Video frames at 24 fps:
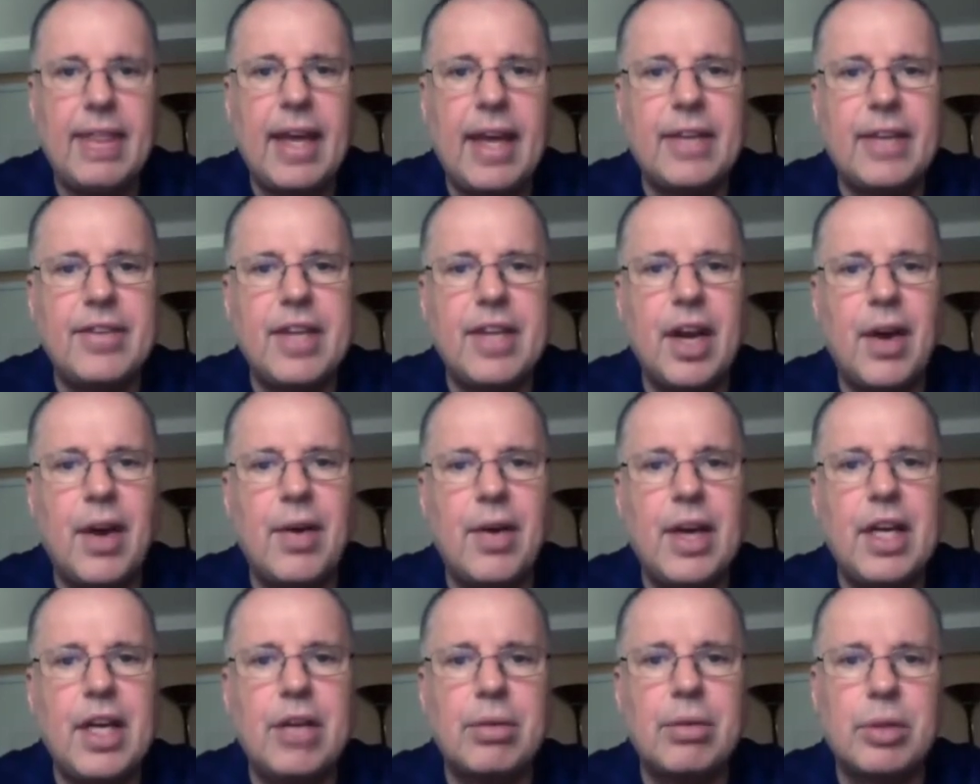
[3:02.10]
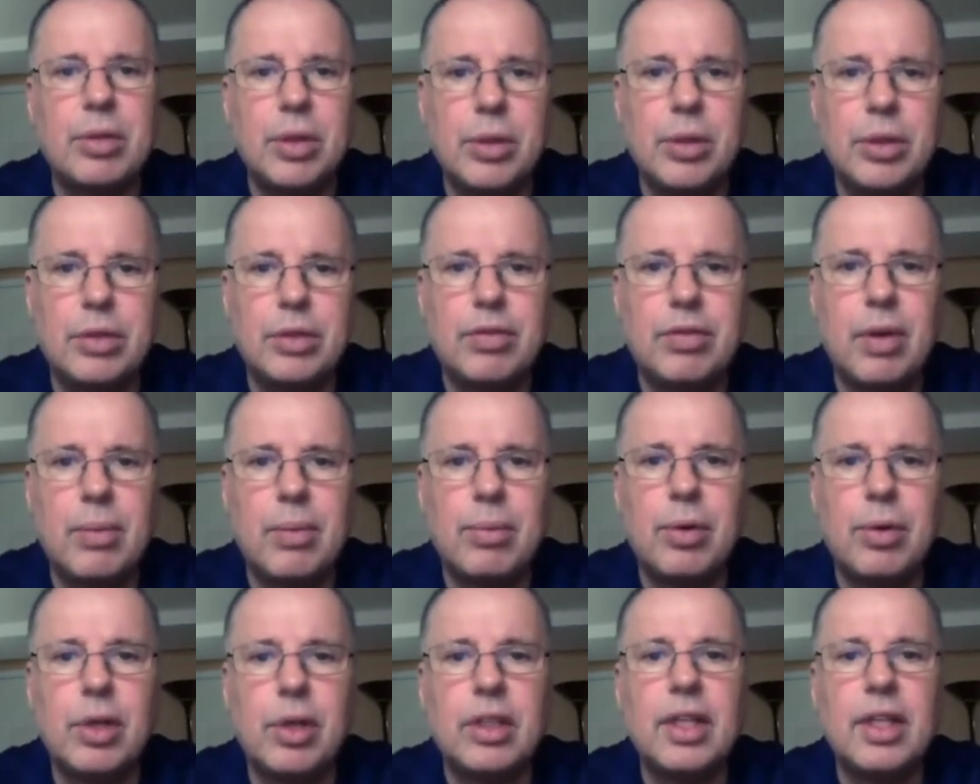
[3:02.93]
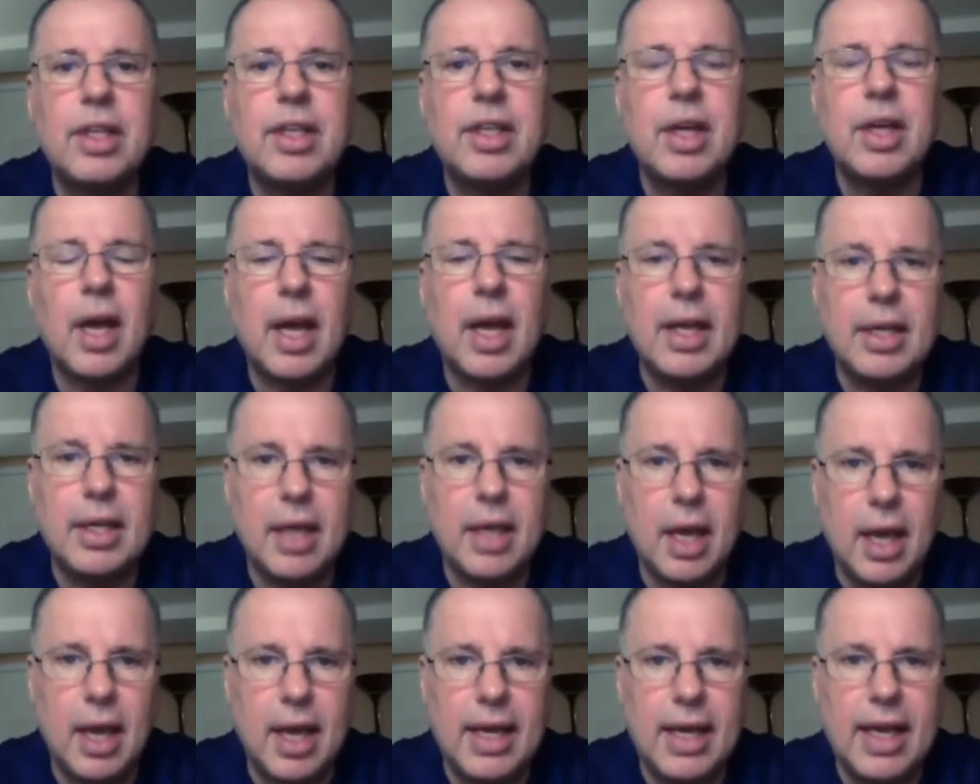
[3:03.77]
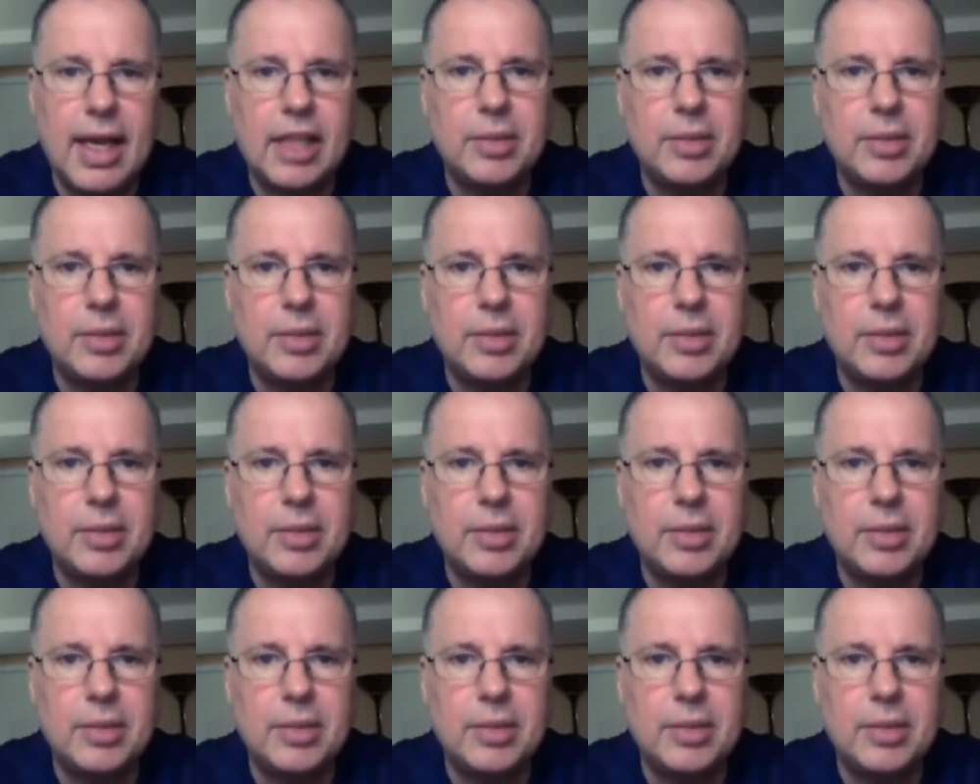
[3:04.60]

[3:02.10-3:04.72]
that Terry Crews from Brooklyn Nine-Nine